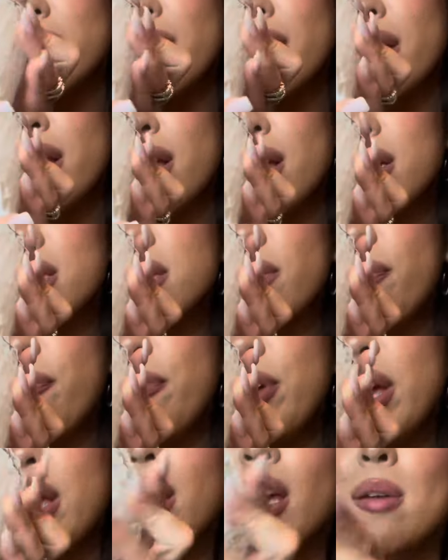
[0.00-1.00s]
It is
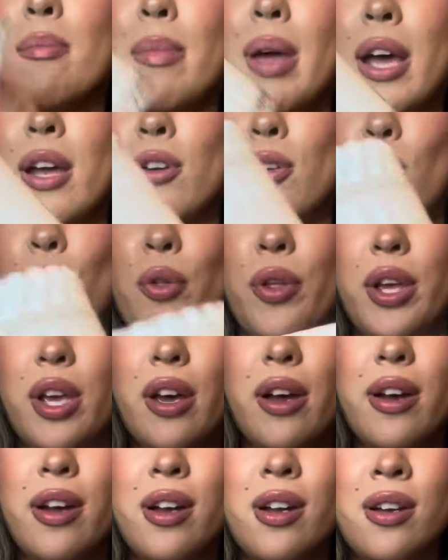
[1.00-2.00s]
fig and
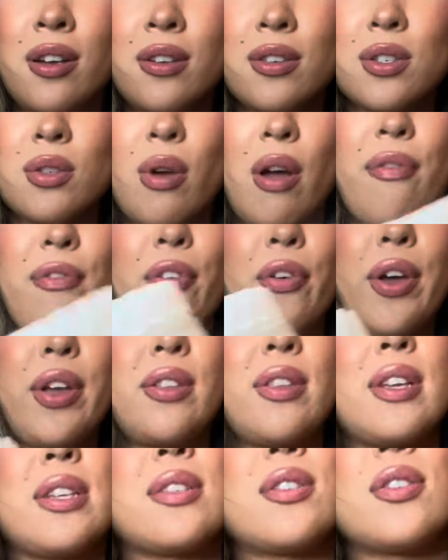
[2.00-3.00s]
magnolia. So I feel like
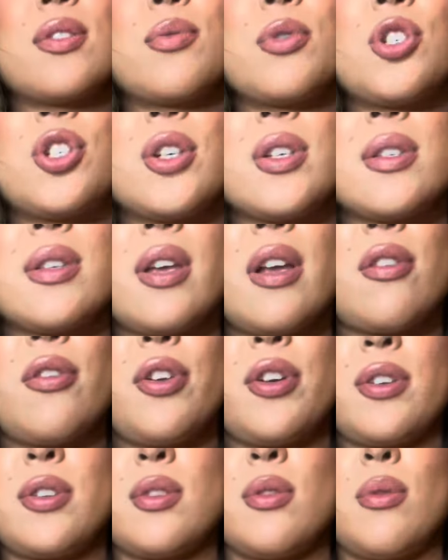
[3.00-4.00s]
this would just like
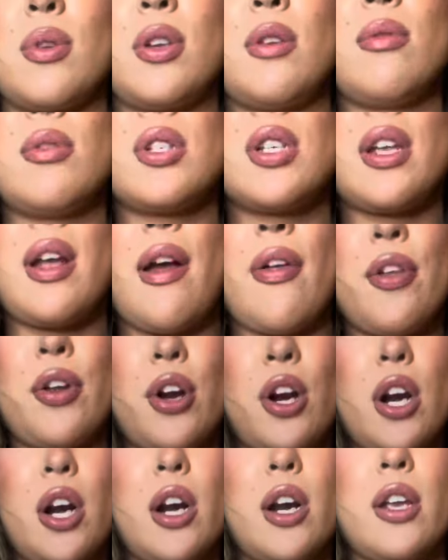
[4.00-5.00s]
look so cute
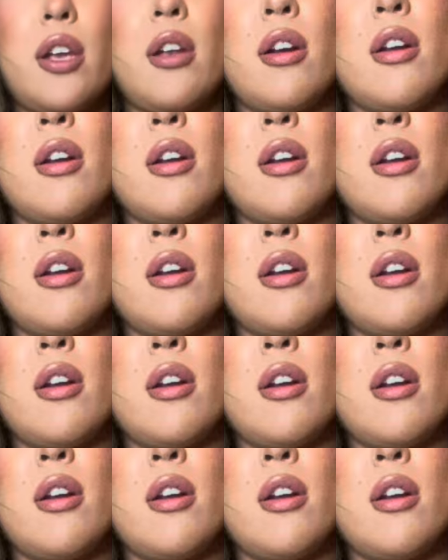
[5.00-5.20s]
together, you